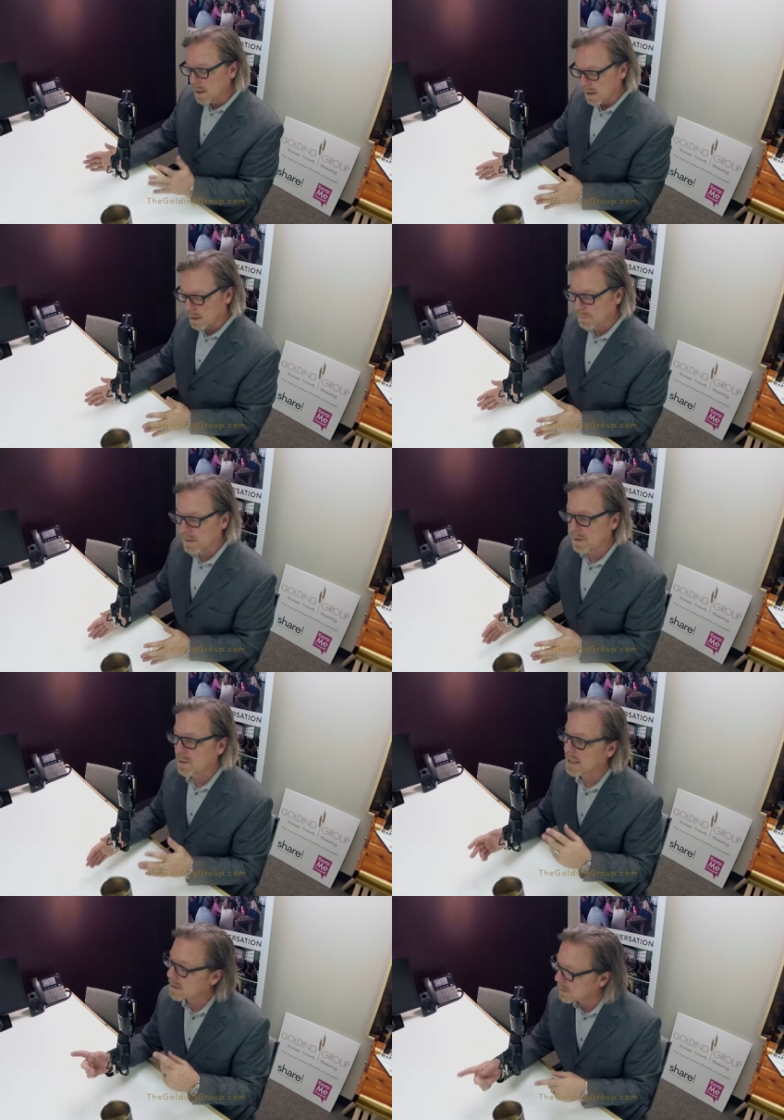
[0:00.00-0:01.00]
an open
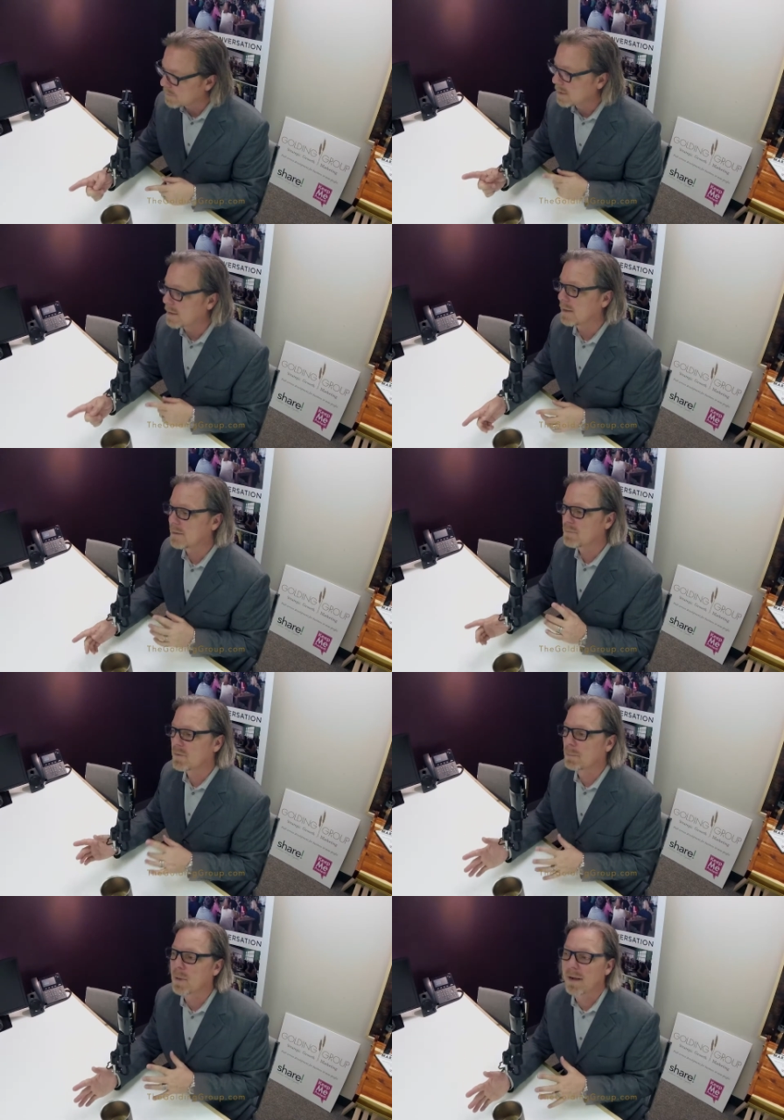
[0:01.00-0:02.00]
internet. That the, the,
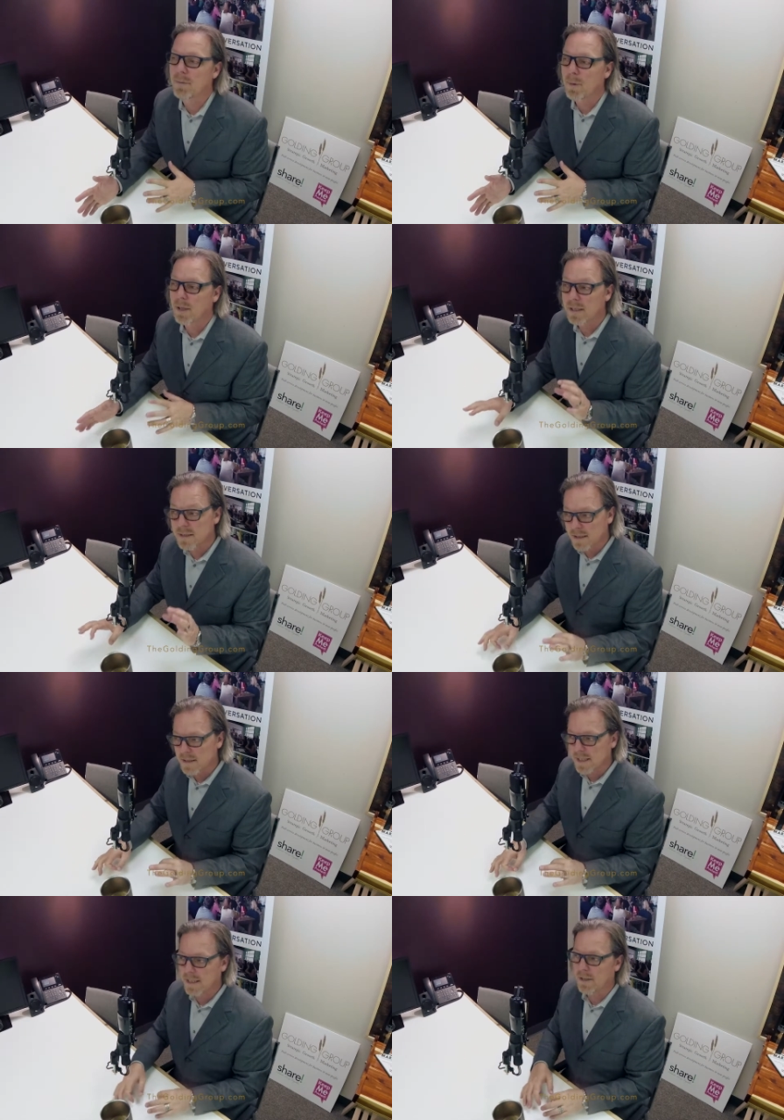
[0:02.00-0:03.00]
the private market is going to
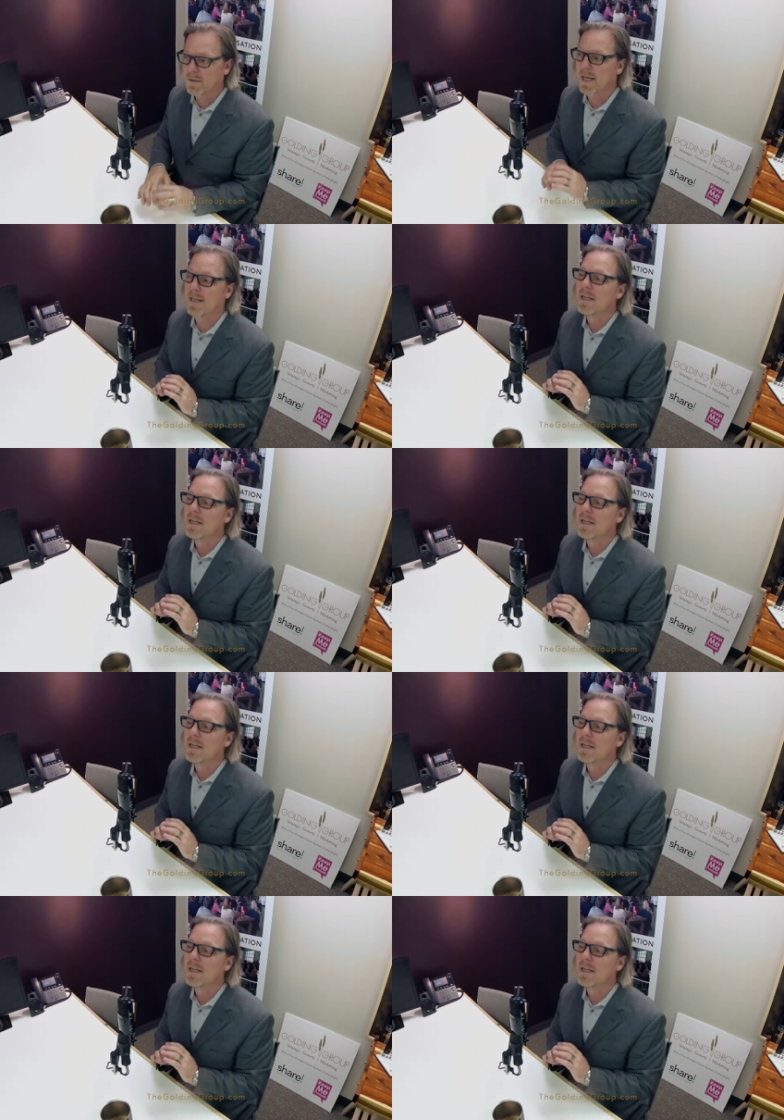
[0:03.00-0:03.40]
take care of that.